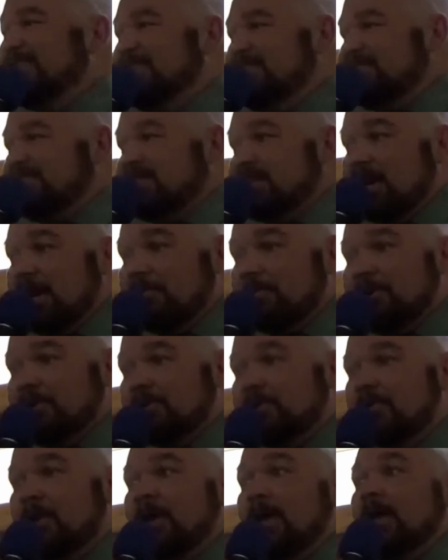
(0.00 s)
to
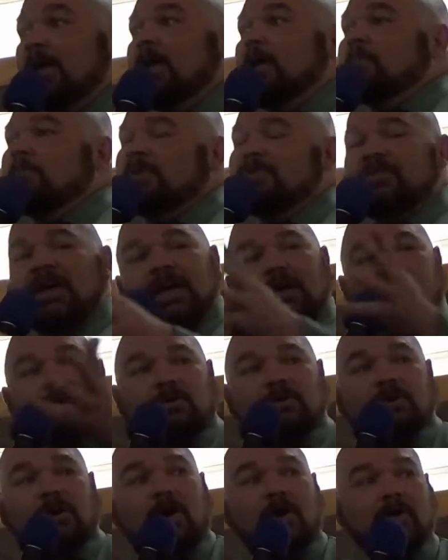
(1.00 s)
DCW, but thank
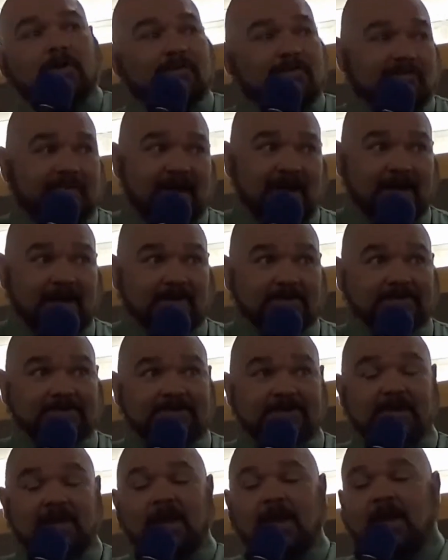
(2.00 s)
you to all the
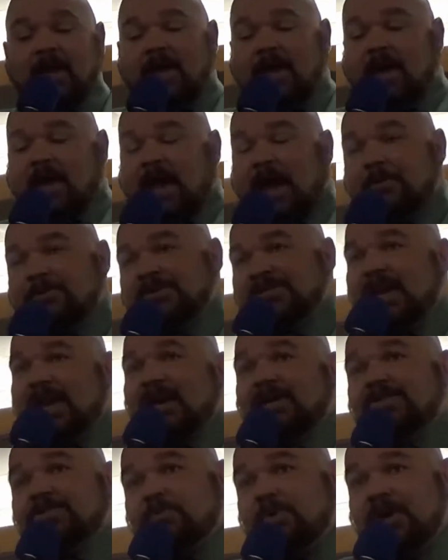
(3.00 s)
fans. I was
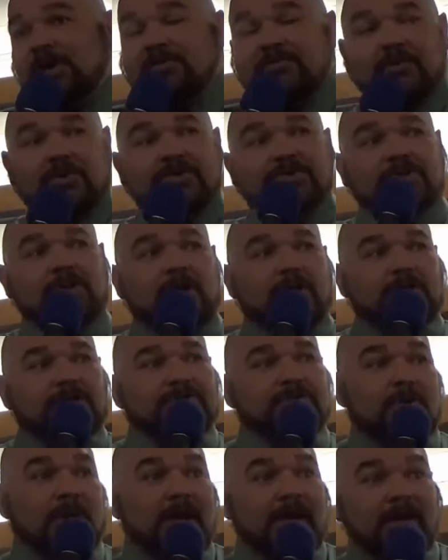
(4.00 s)
asked when I first
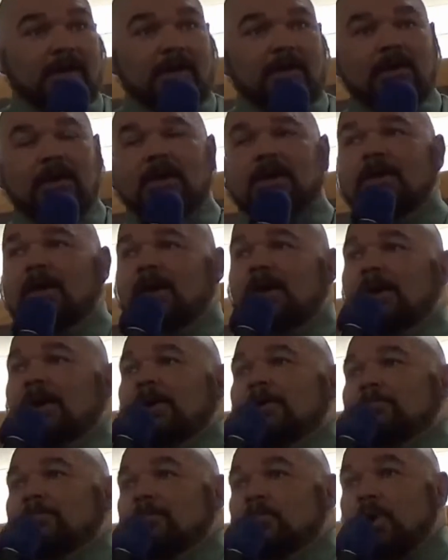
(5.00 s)
started training,
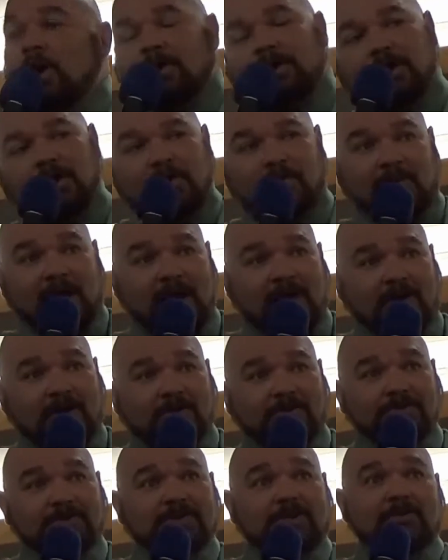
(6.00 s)
um, walking
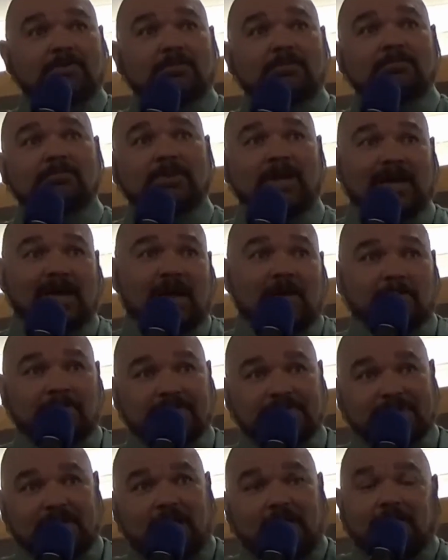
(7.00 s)
around like I
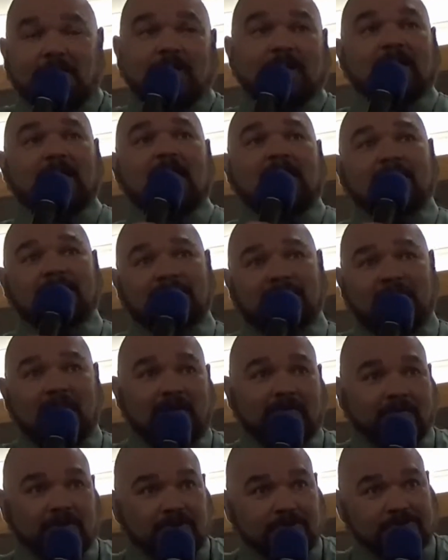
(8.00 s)
was
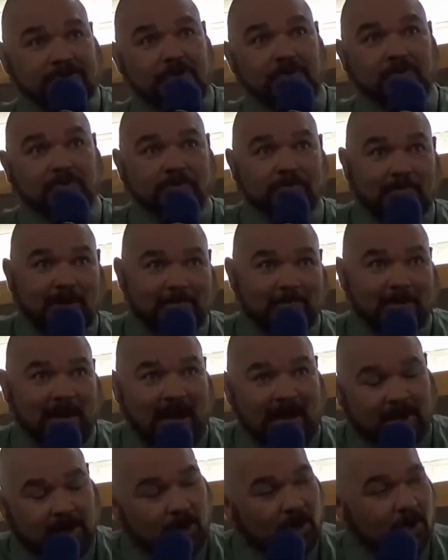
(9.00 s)
195 years old, my
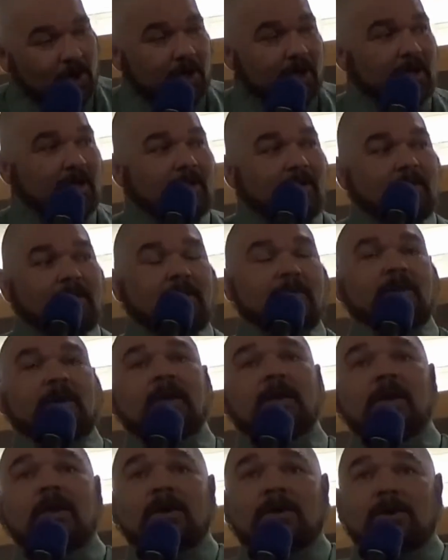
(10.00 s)
back hurting
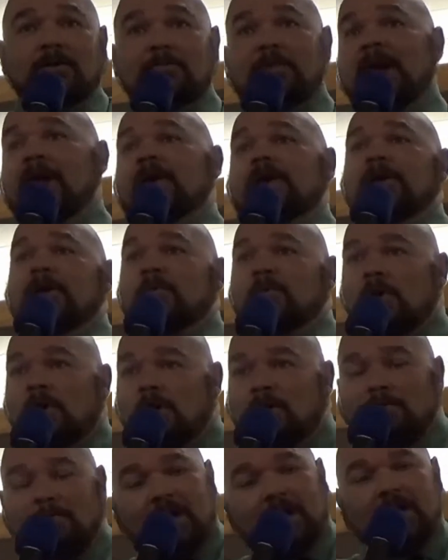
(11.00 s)
and could barely
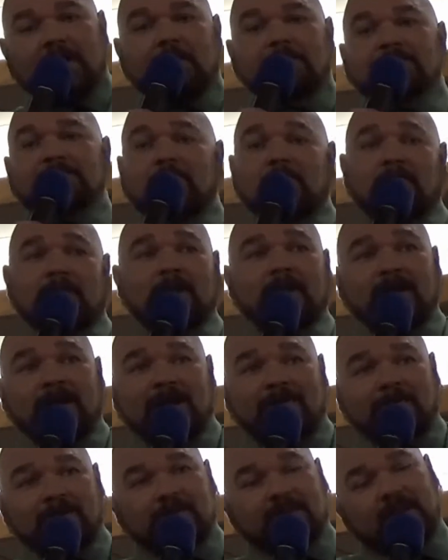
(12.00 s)
walk, my hips hurting
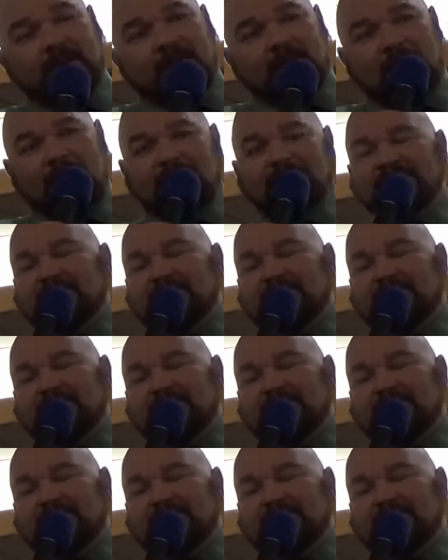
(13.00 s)
and everything, and I